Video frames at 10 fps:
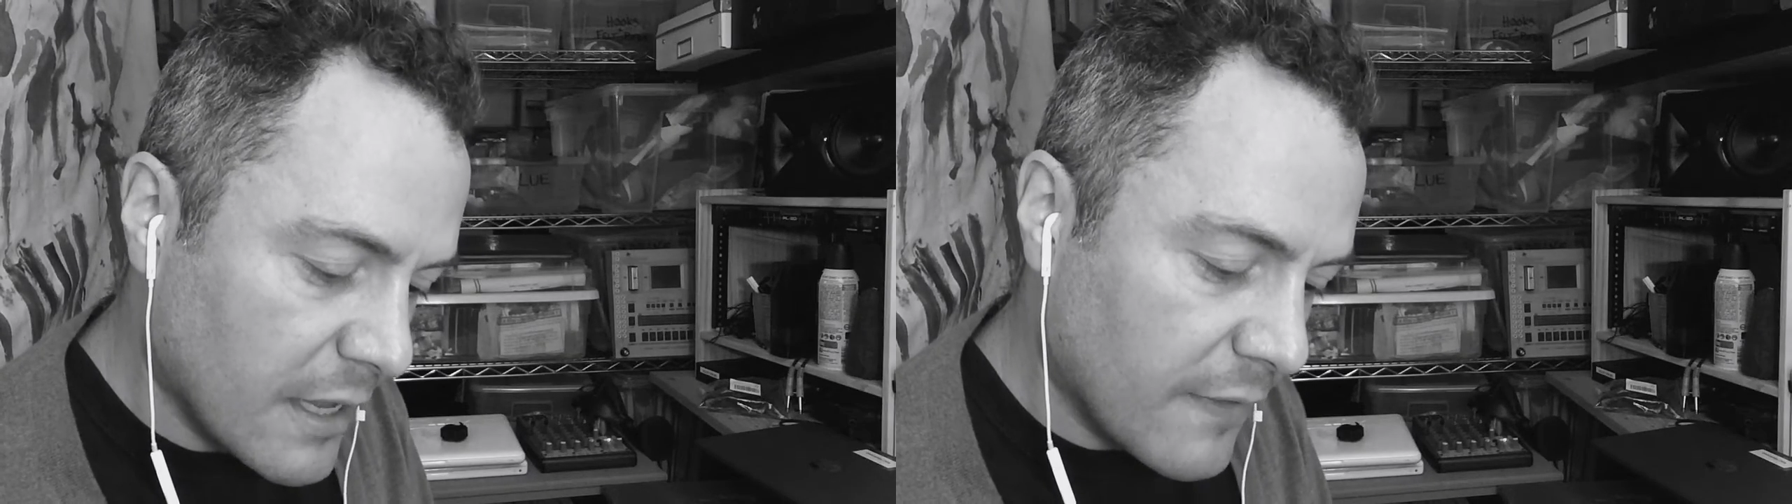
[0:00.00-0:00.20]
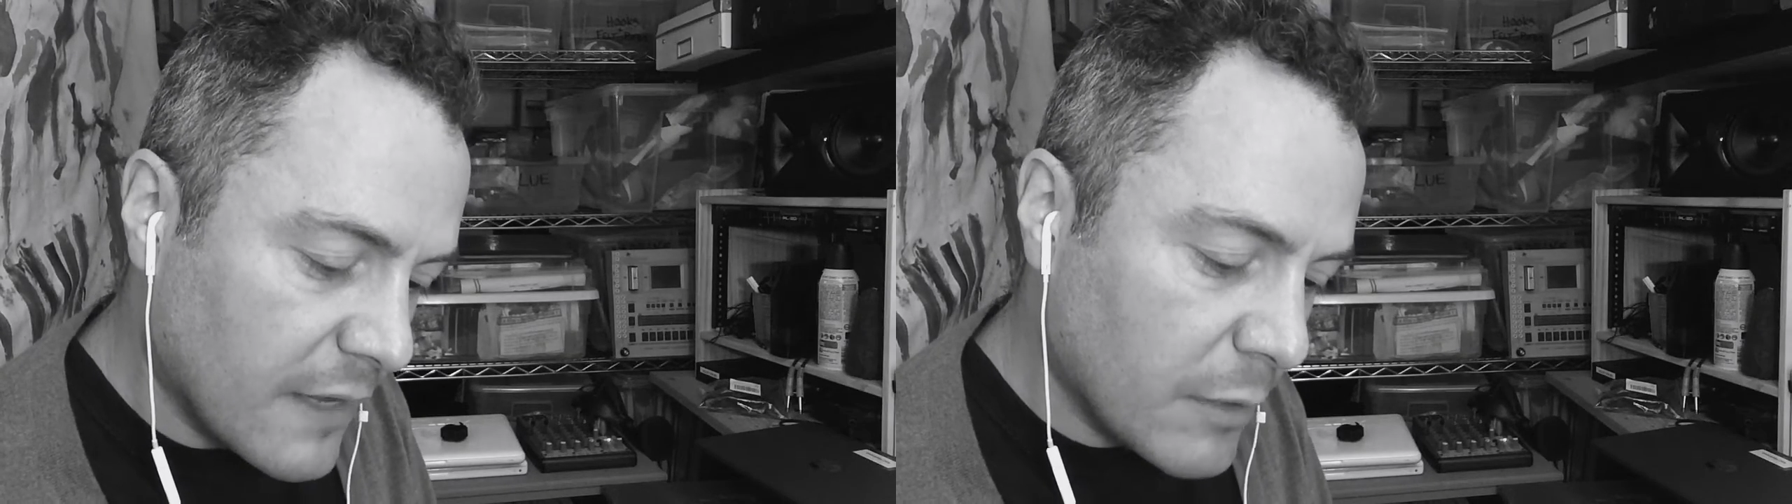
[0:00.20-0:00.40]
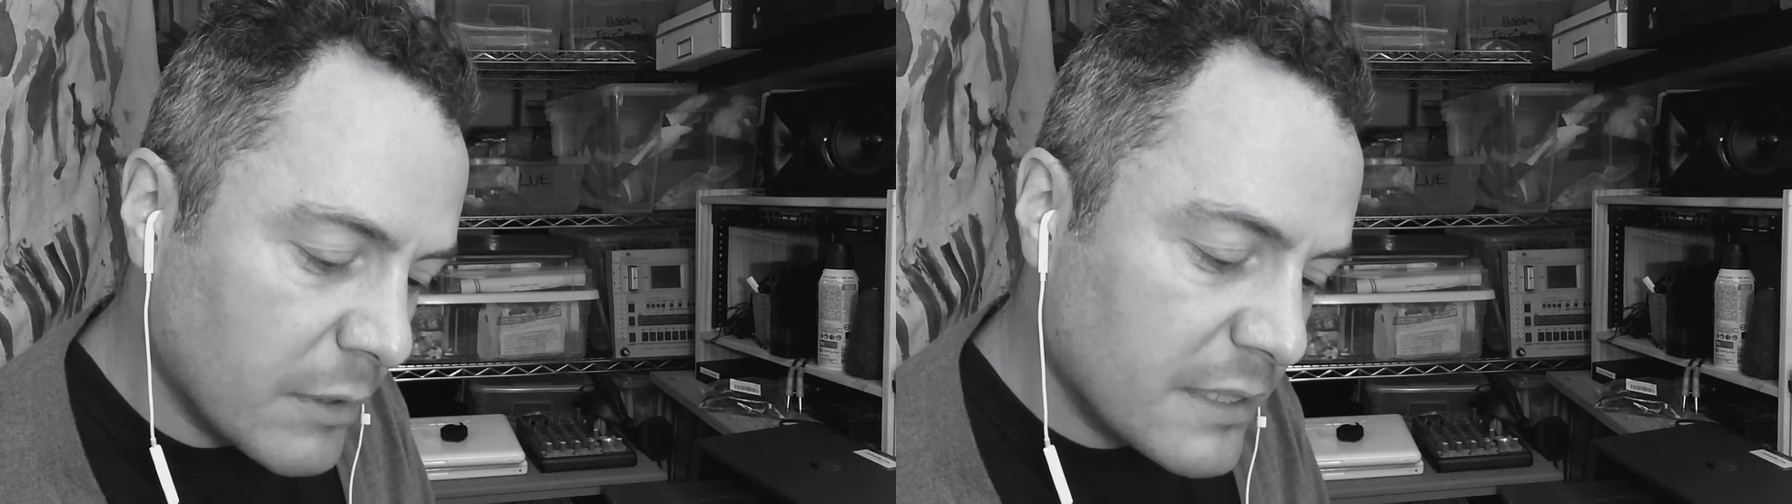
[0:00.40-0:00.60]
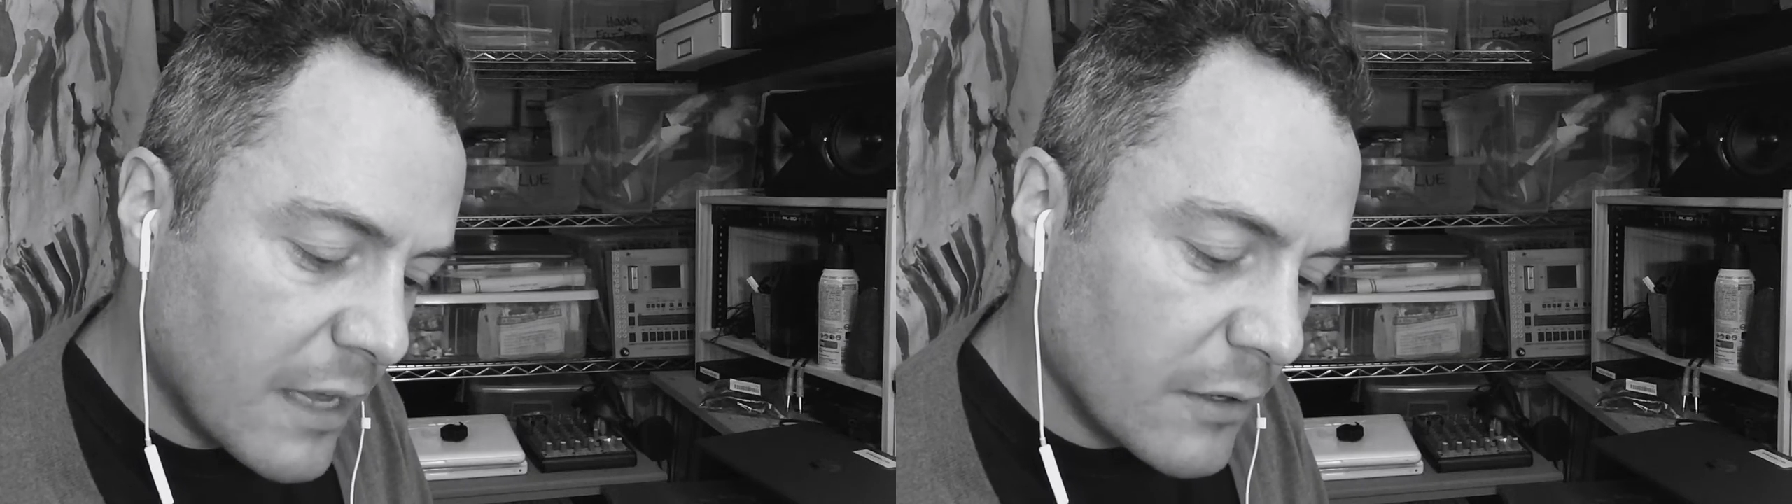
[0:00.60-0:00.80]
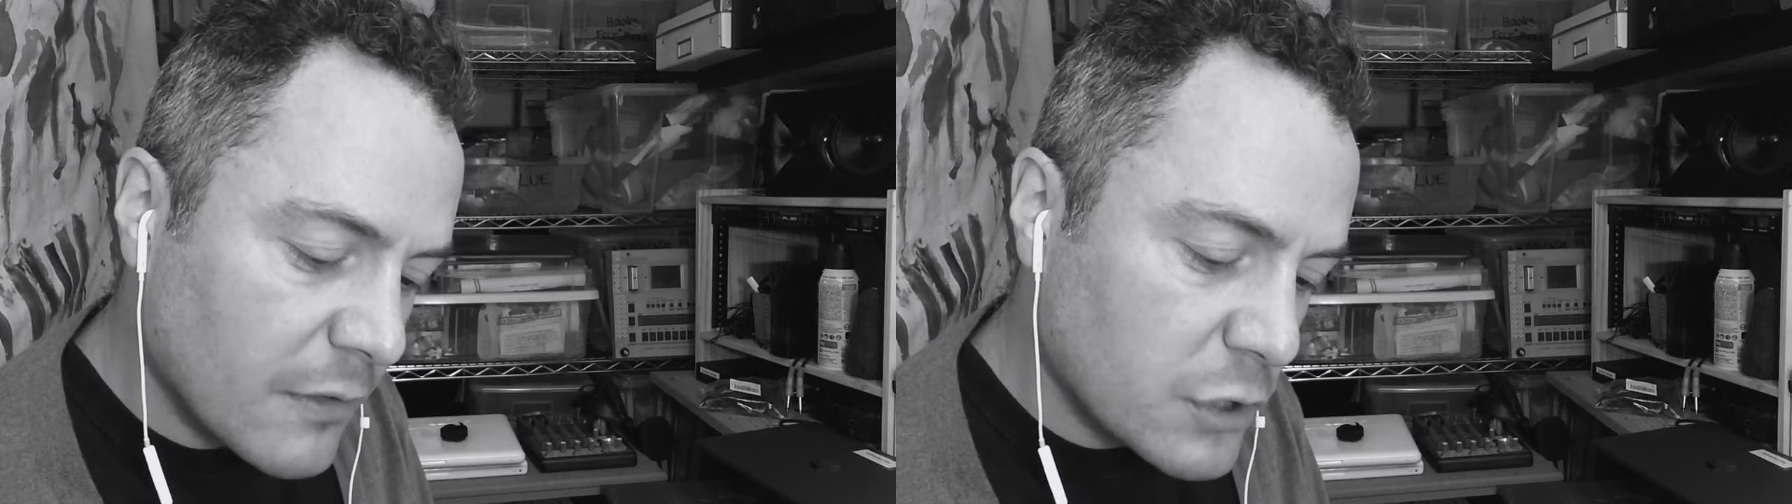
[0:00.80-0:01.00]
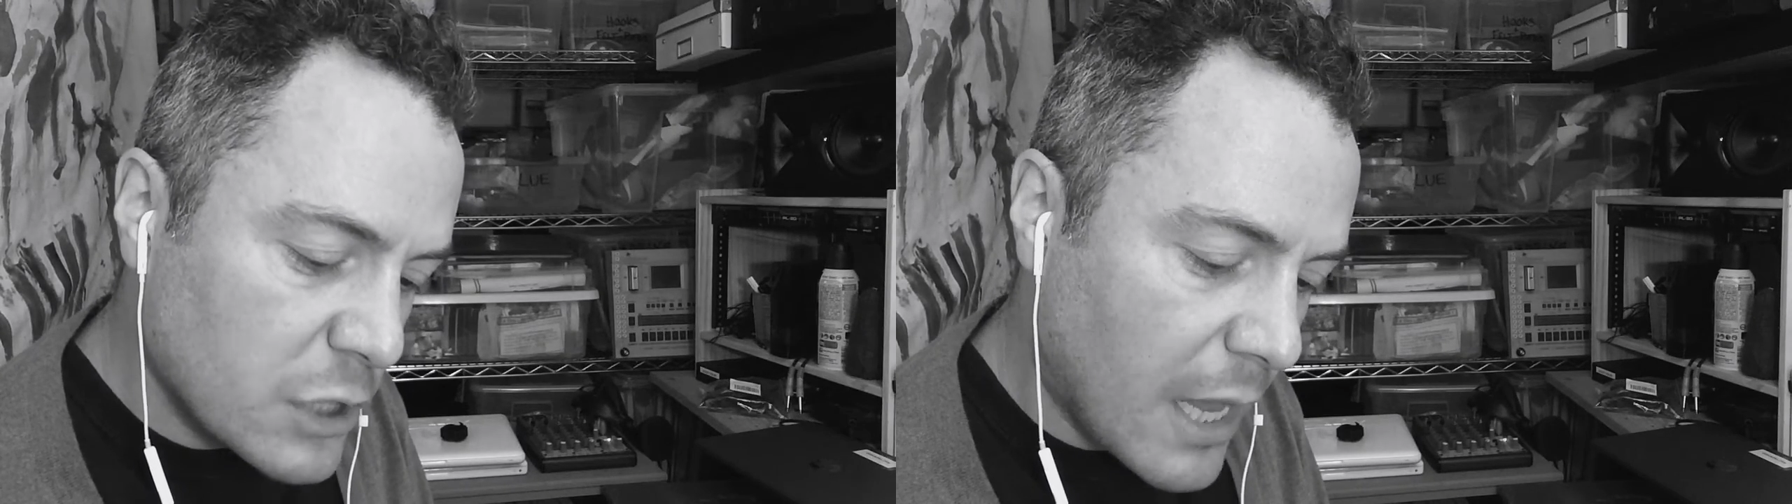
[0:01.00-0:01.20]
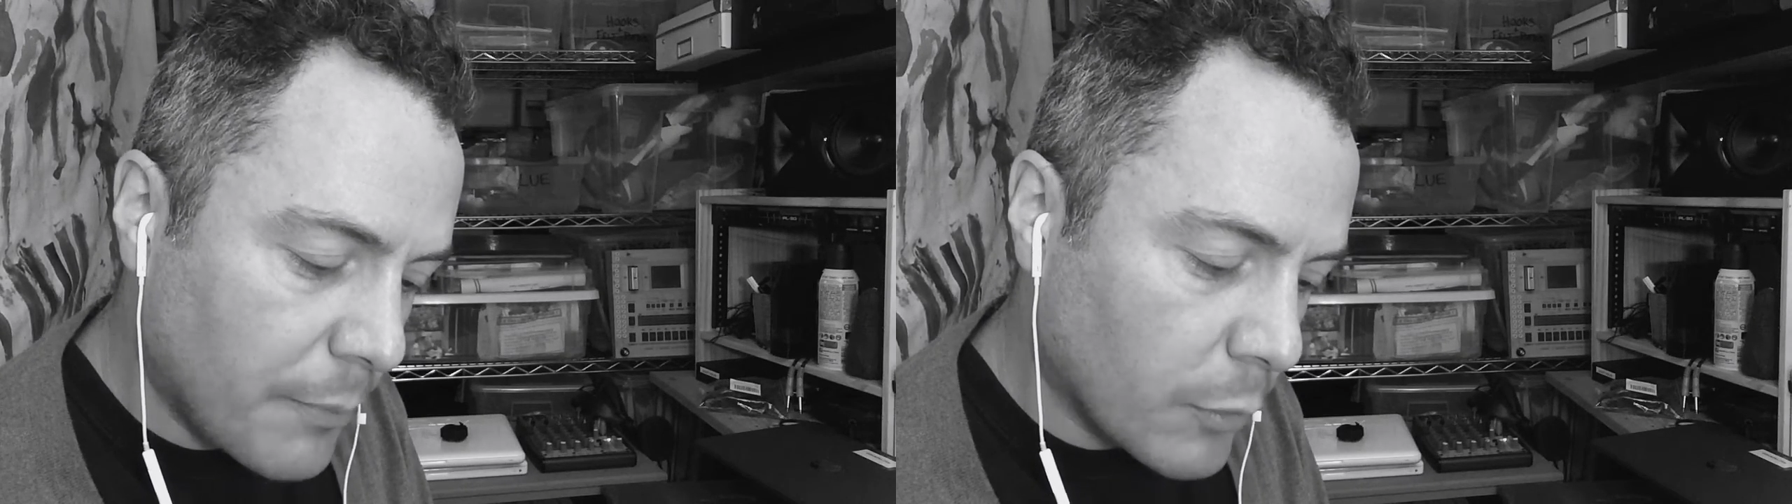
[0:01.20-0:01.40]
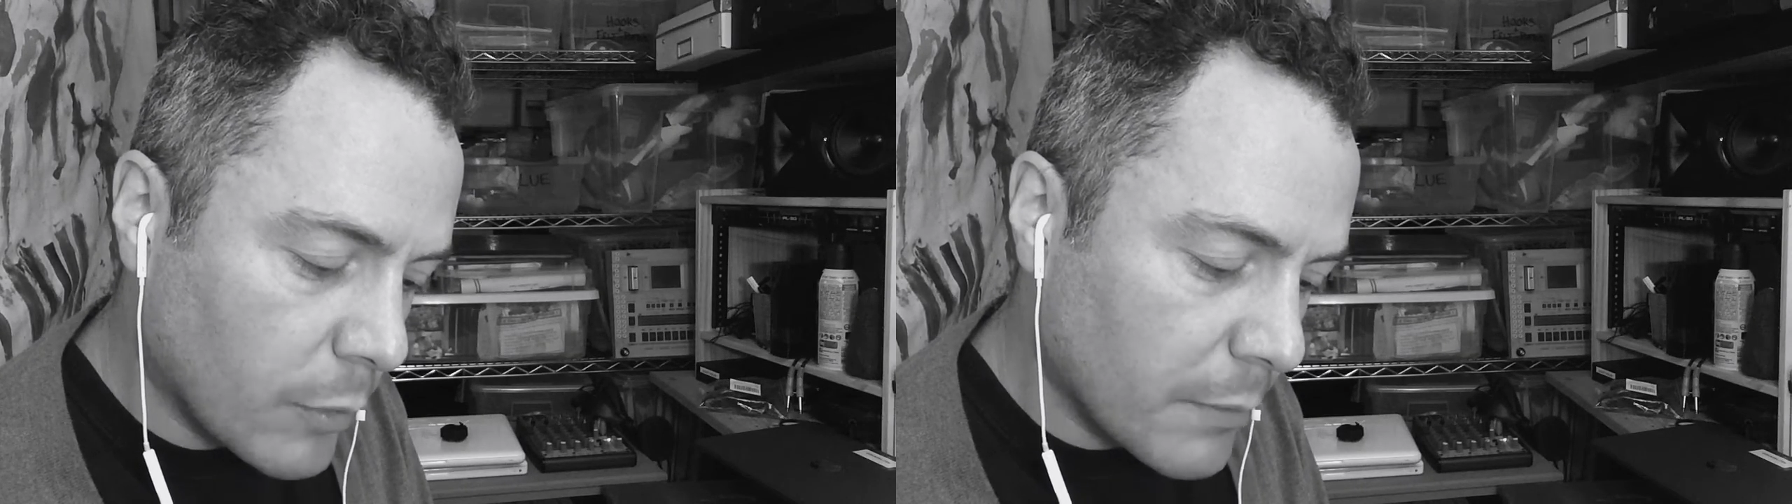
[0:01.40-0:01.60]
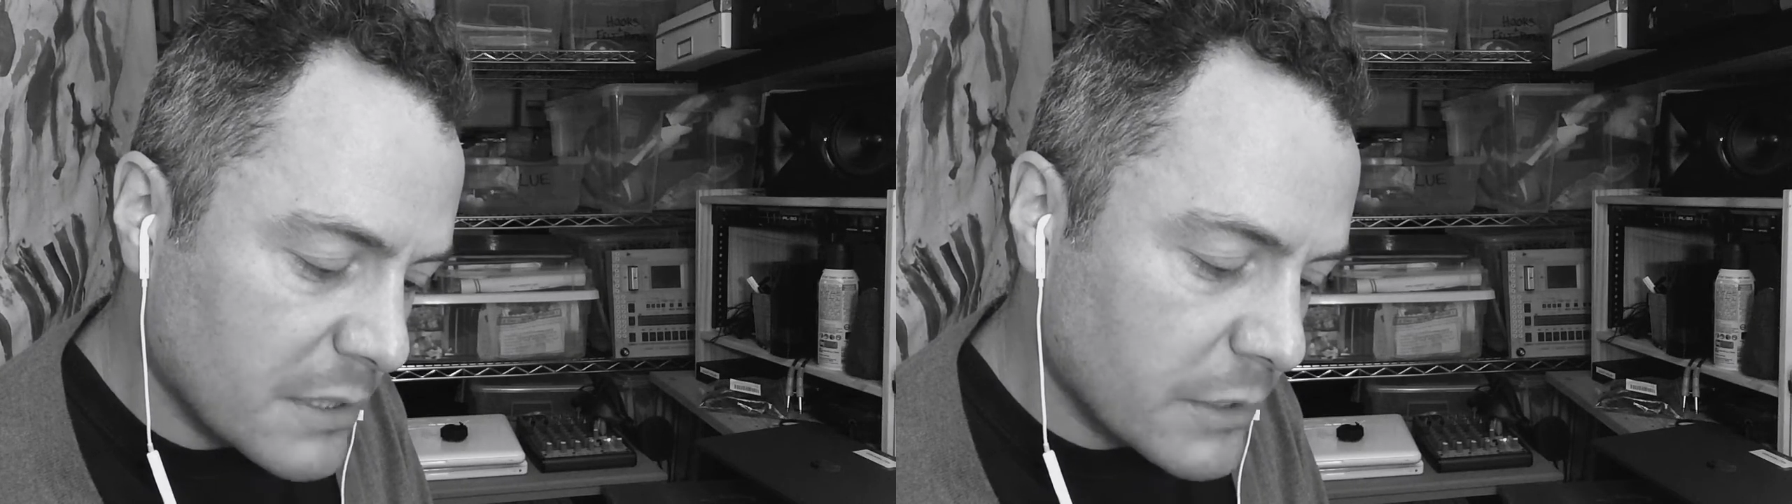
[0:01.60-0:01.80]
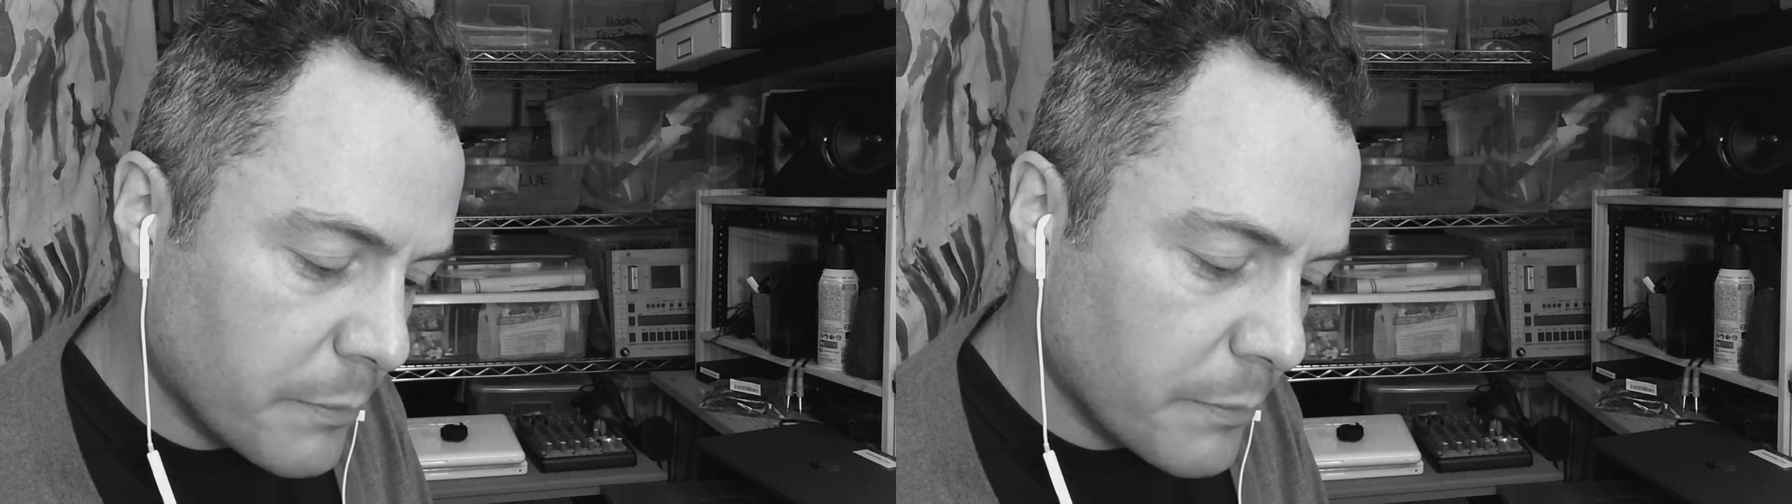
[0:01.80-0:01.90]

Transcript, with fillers: Then he went down to the chapel where Miss